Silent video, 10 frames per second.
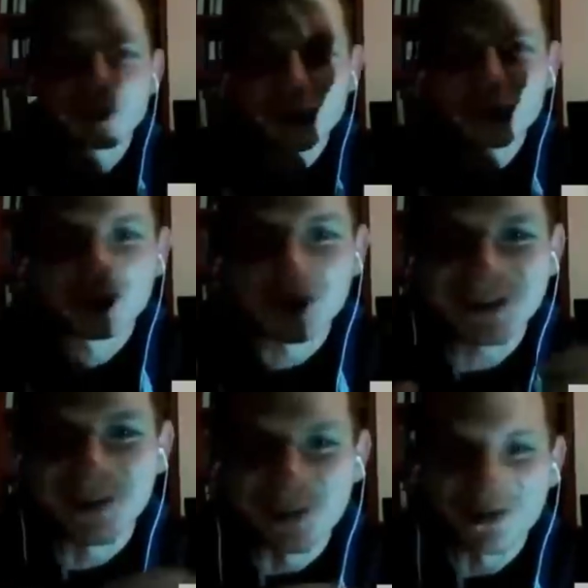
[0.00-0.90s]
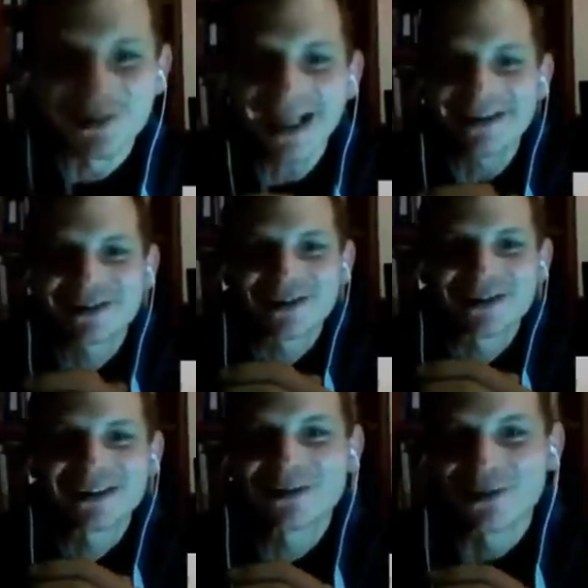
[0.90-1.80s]
research, for example. The
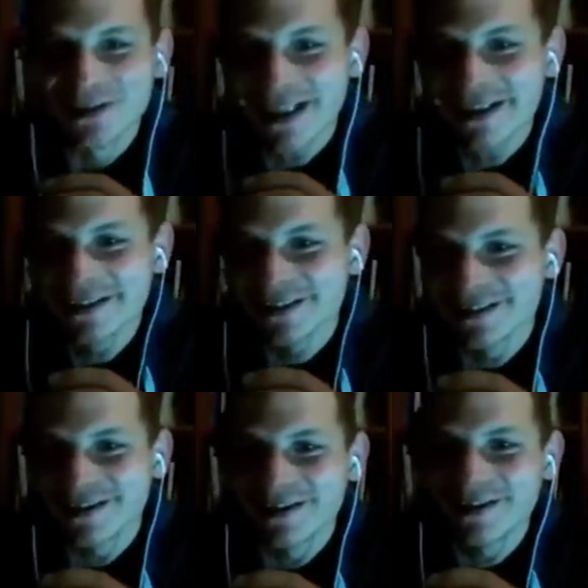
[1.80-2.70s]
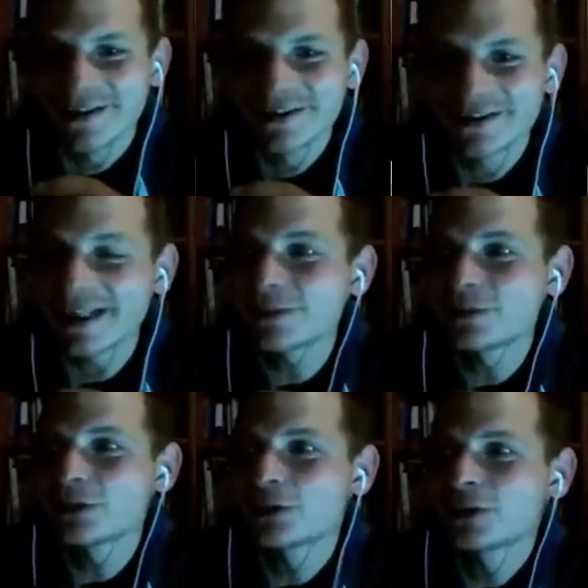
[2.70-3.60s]
dancer is fantastic. The dance
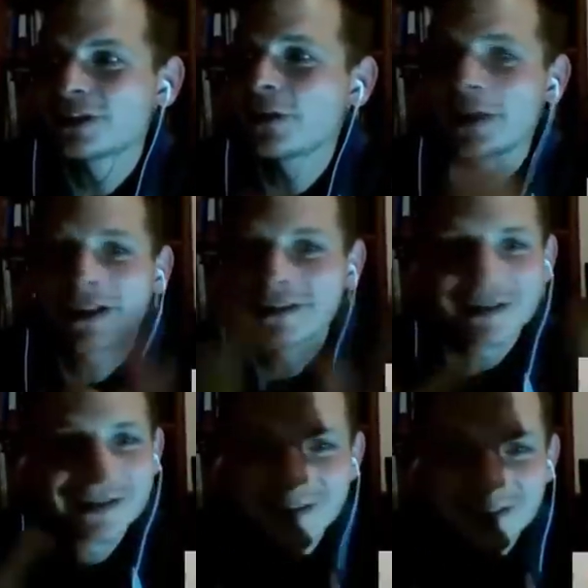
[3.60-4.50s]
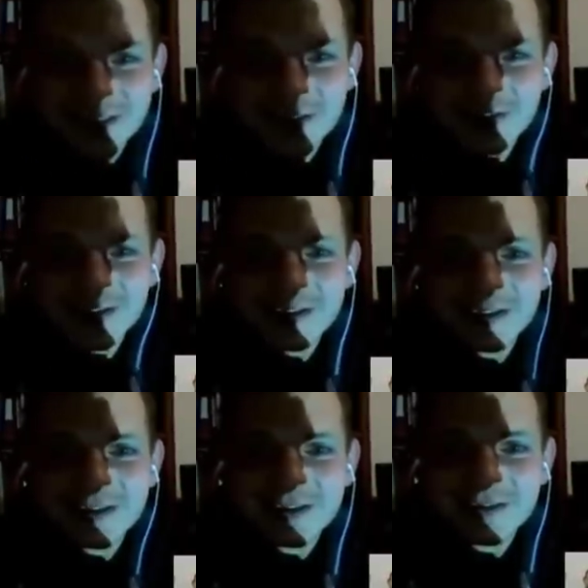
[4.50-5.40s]
research didn't exist in the
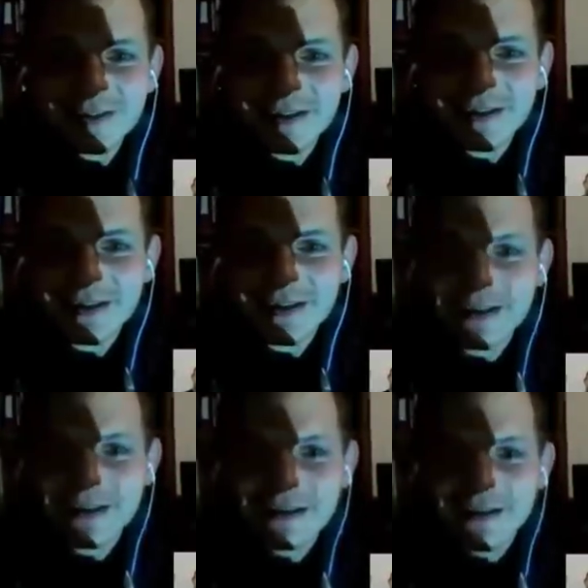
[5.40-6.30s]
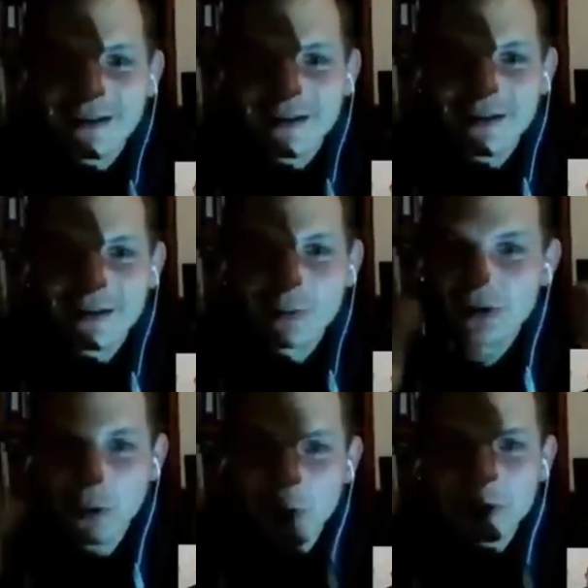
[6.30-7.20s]
60s. It was
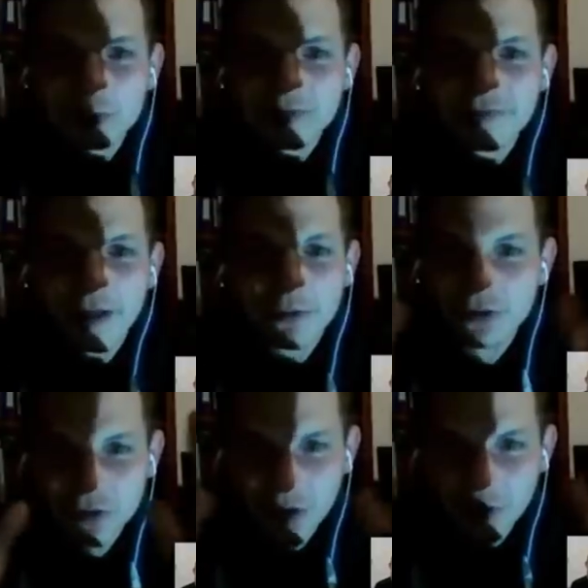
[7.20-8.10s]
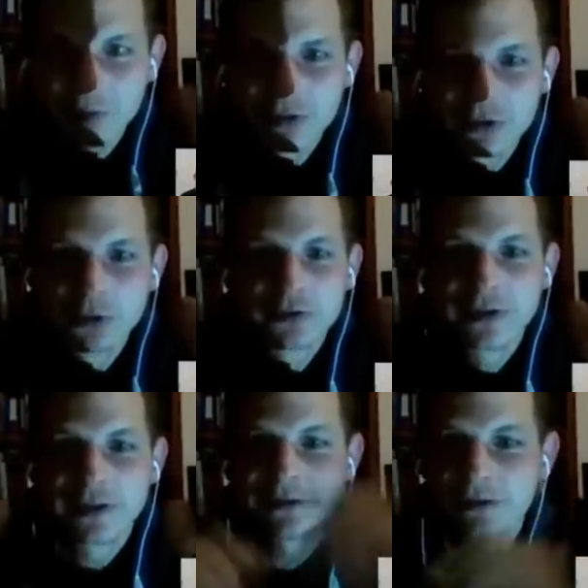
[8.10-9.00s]
nowhere to be found. It's not a research field.
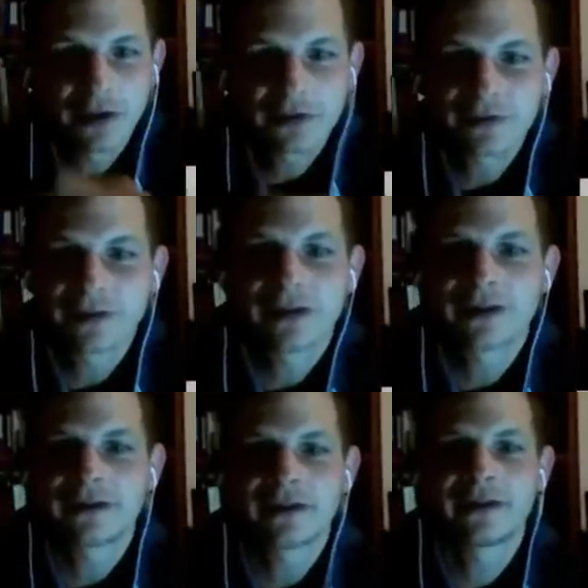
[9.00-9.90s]
It's not a